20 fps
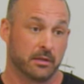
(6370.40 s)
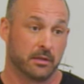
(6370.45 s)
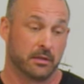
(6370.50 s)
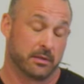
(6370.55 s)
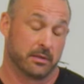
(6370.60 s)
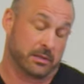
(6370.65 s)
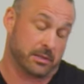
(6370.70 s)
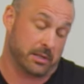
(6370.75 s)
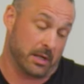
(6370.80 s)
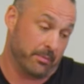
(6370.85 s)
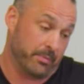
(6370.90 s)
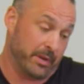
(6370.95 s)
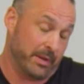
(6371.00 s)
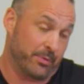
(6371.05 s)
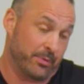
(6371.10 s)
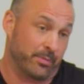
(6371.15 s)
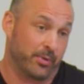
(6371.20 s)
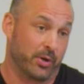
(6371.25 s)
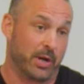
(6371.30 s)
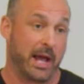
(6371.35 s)
Some
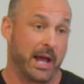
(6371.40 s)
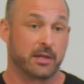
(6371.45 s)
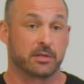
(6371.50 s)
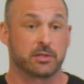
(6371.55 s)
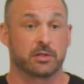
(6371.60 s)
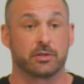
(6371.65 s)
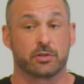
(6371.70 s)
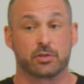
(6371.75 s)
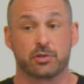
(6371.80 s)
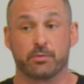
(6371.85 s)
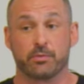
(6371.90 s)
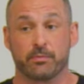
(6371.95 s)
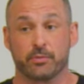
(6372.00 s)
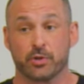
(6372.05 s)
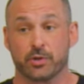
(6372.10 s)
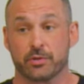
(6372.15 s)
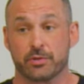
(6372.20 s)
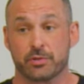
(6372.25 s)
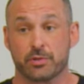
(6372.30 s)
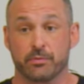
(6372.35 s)
people put ads on the
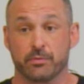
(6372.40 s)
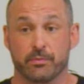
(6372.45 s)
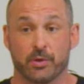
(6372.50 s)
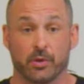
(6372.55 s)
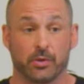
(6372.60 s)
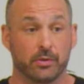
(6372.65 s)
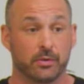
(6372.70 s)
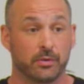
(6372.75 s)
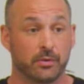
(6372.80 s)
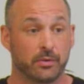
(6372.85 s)
during the Super Bowl.